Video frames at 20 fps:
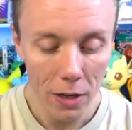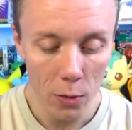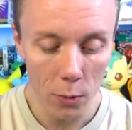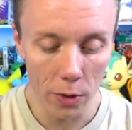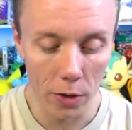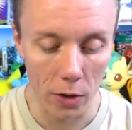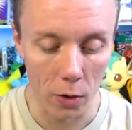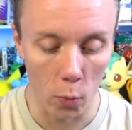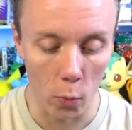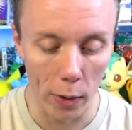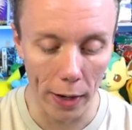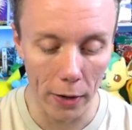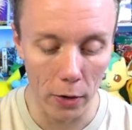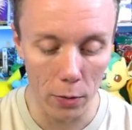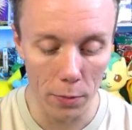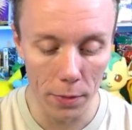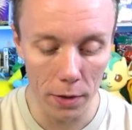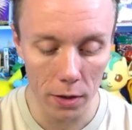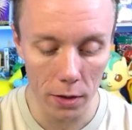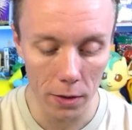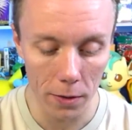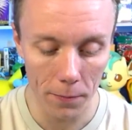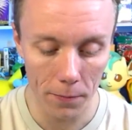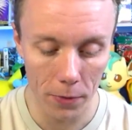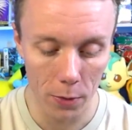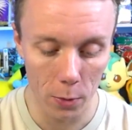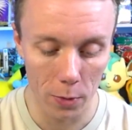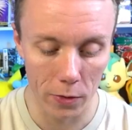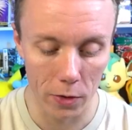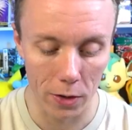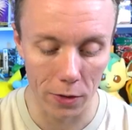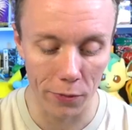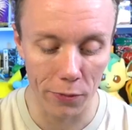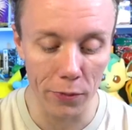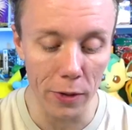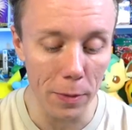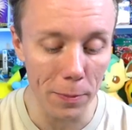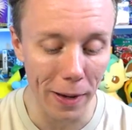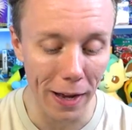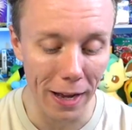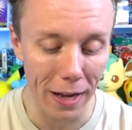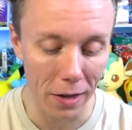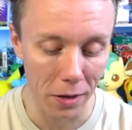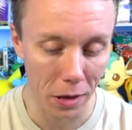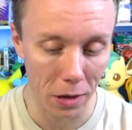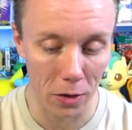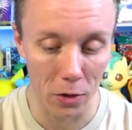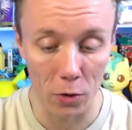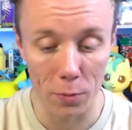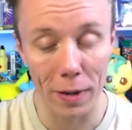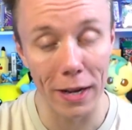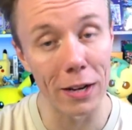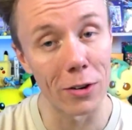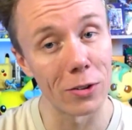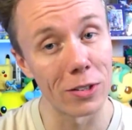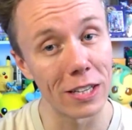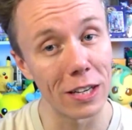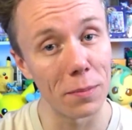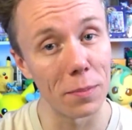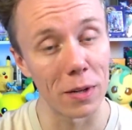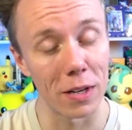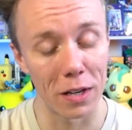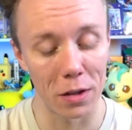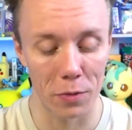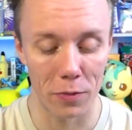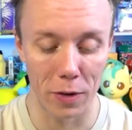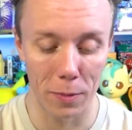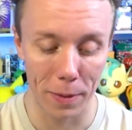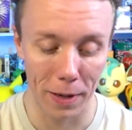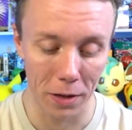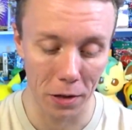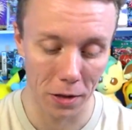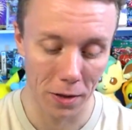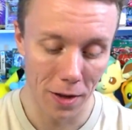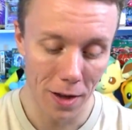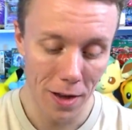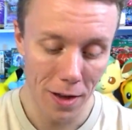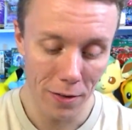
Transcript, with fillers: We got a Wailmer. We've got a Feebas. Not Milotic, but it is Feebas.